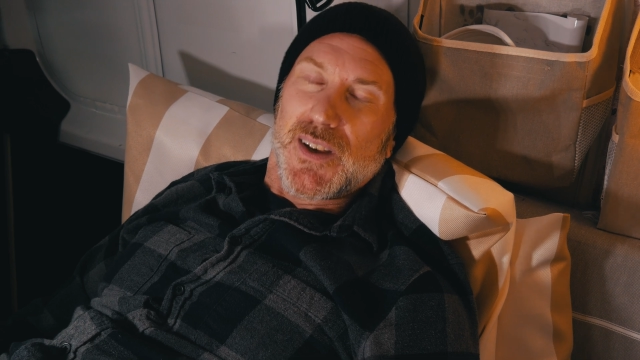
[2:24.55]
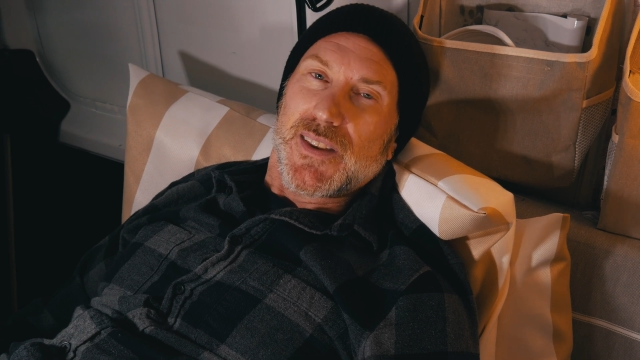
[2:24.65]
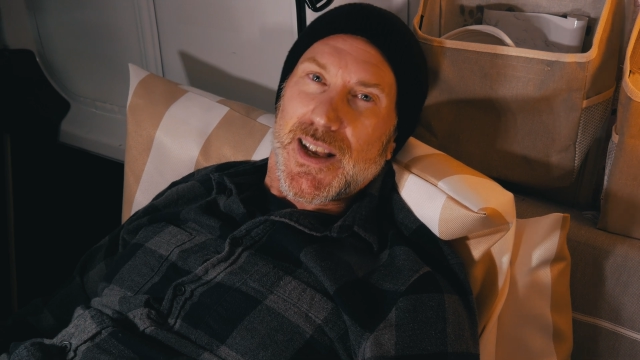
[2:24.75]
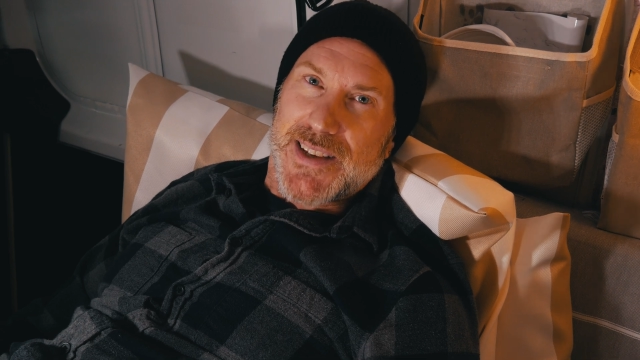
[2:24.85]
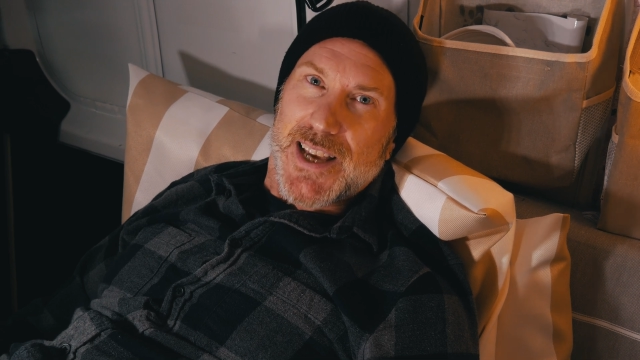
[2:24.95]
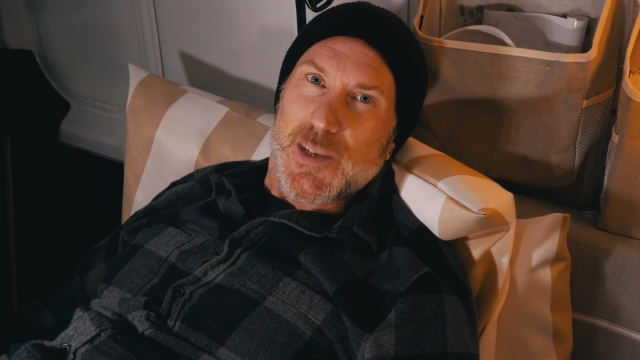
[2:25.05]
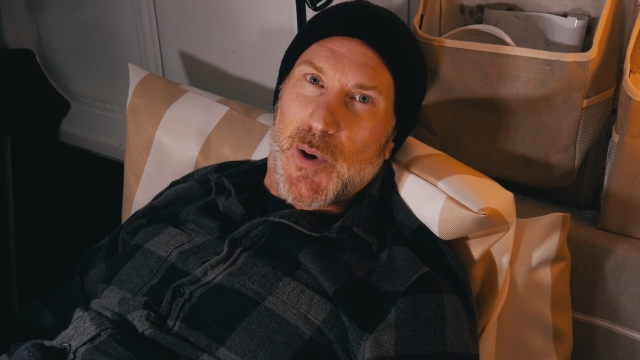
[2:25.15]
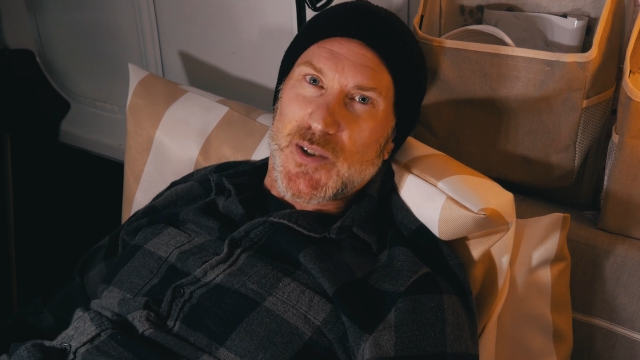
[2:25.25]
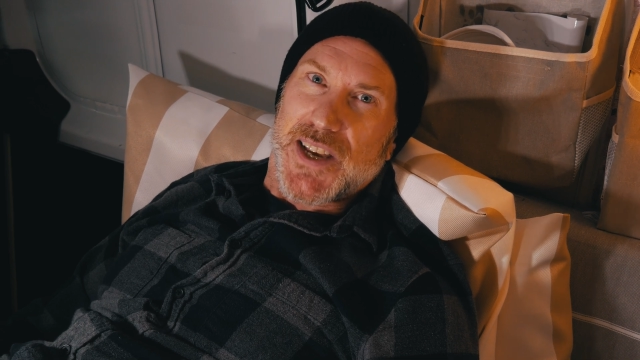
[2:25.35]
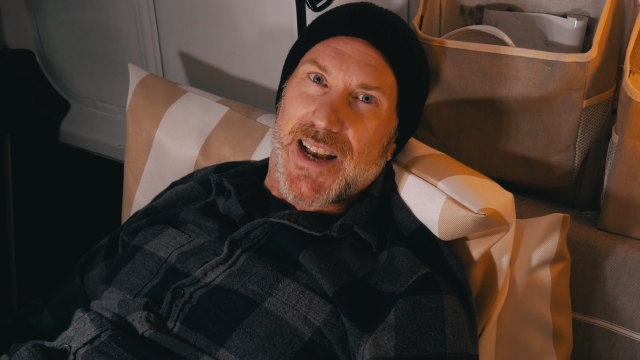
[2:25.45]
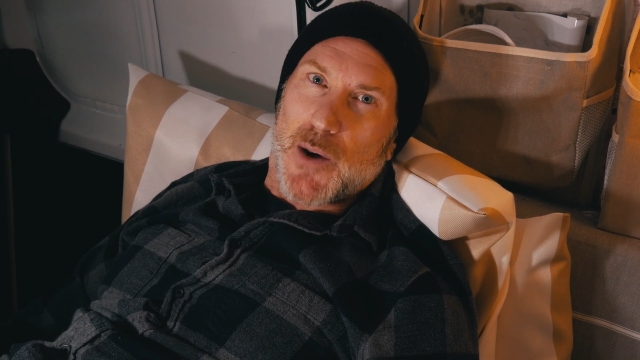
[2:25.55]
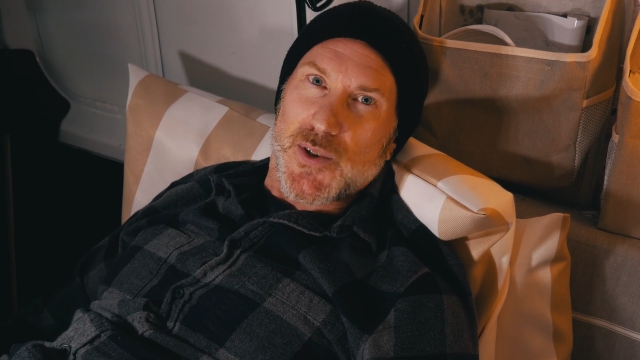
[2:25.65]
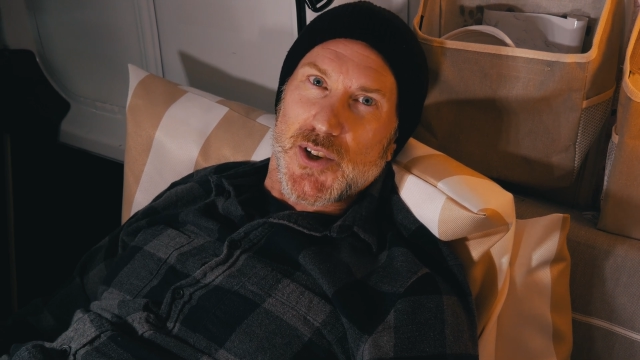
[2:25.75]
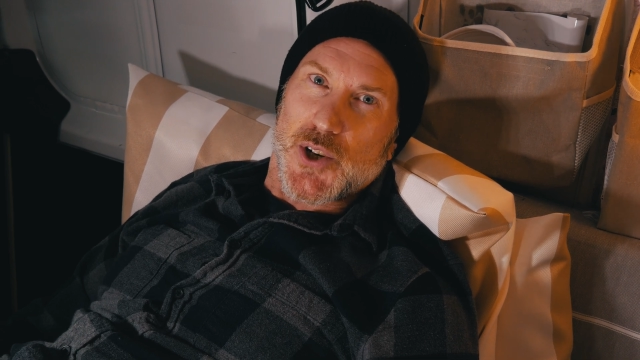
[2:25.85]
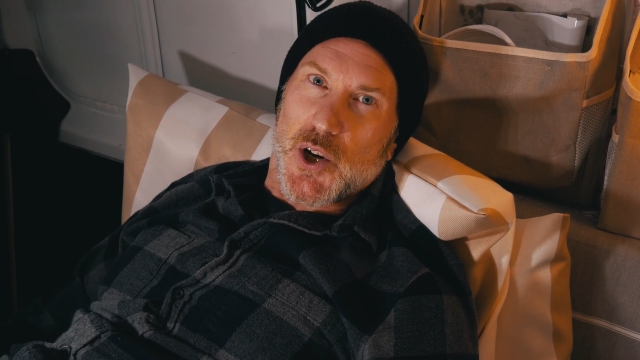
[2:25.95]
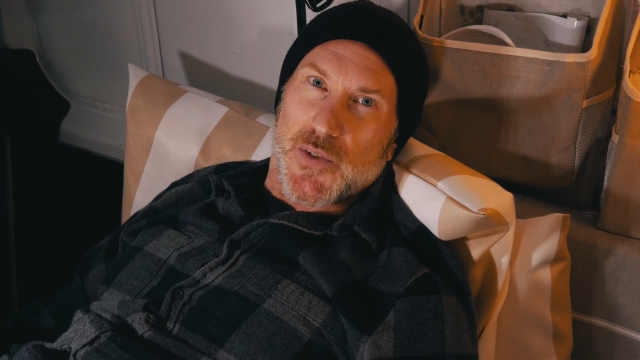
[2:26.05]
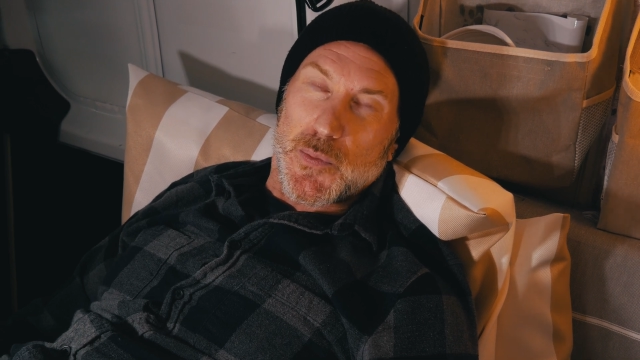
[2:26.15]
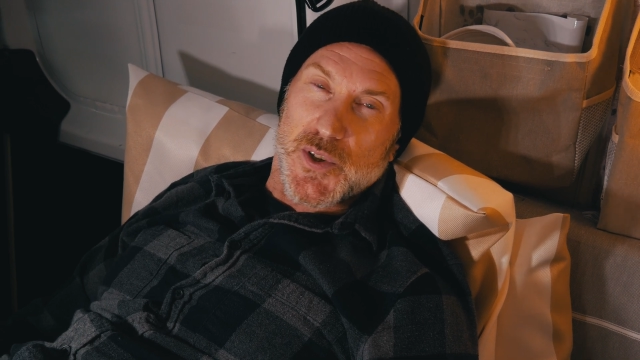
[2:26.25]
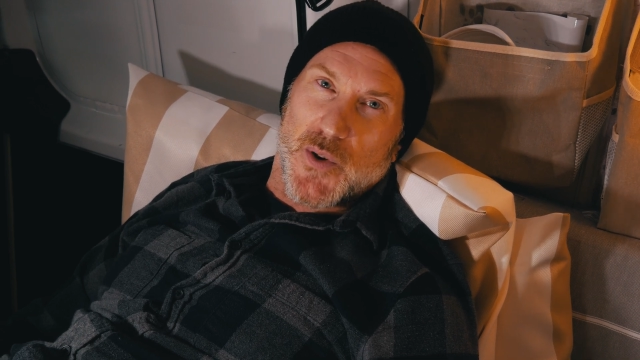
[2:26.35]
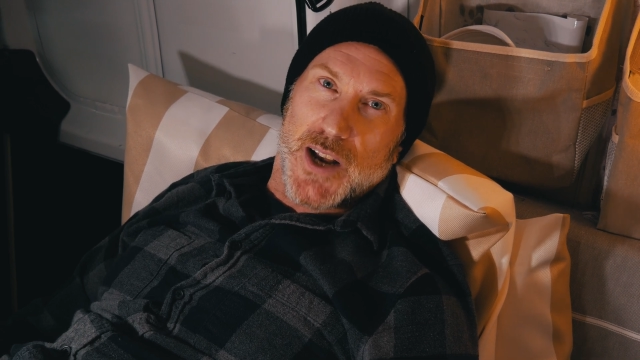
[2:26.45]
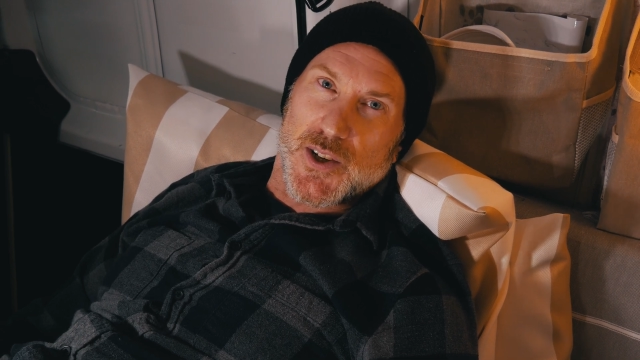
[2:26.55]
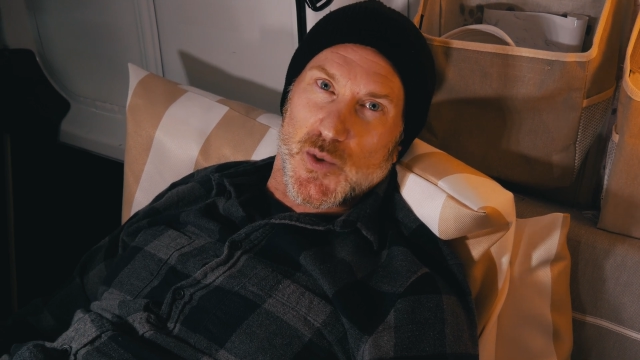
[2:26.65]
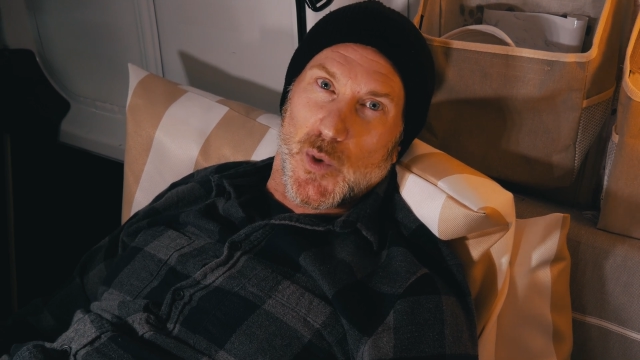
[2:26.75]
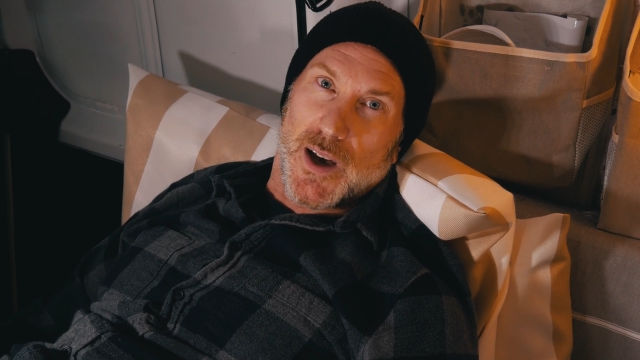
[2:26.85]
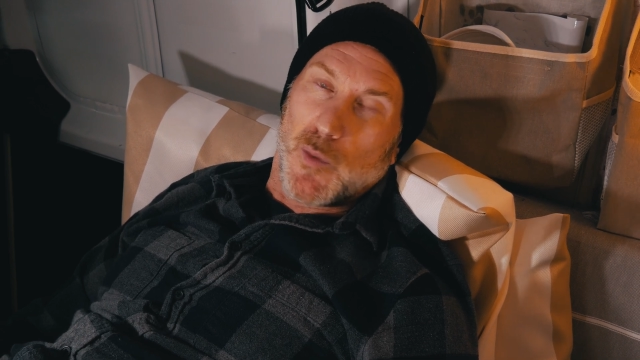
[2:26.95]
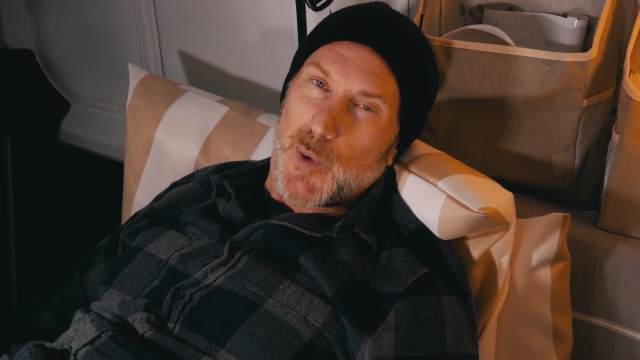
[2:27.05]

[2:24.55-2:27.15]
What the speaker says: that takes about 10 hours to charge it from scratch as well.